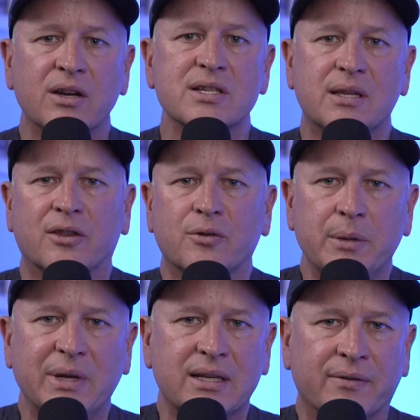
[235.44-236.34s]
here's the
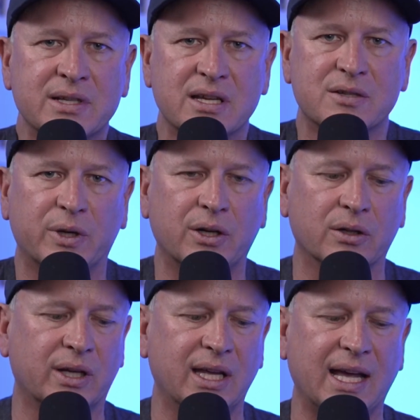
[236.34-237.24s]
three big differences when you're
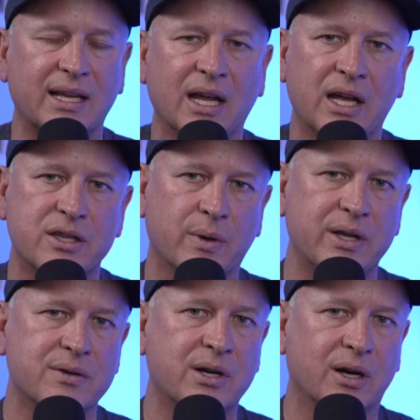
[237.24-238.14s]
looking at, do I
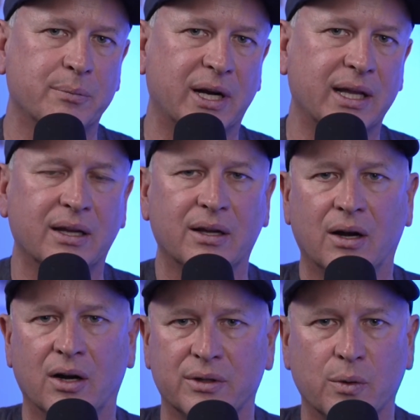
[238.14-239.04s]
use hard money
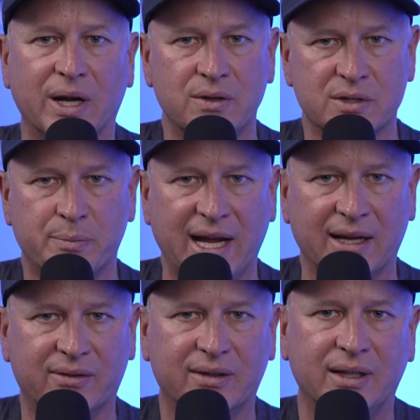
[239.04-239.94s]
or do I use
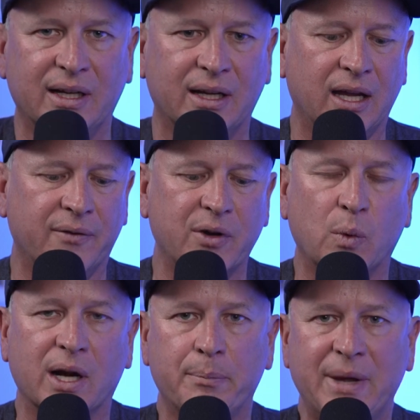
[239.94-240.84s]
banks? If
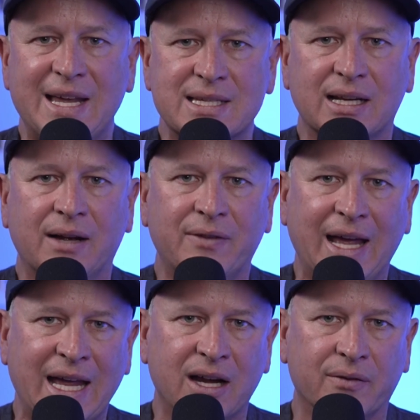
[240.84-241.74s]
you want to base it off
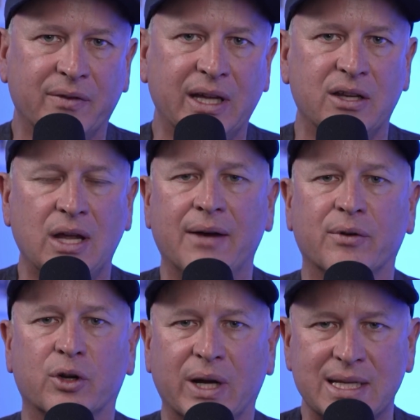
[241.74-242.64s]
ARV and you
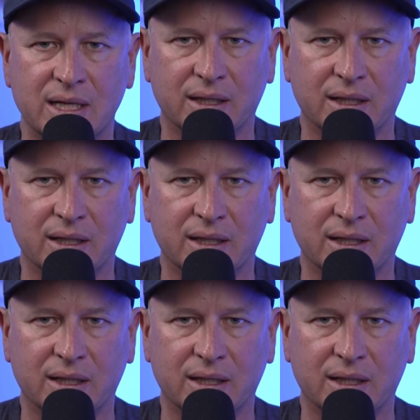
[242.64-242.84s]
have a great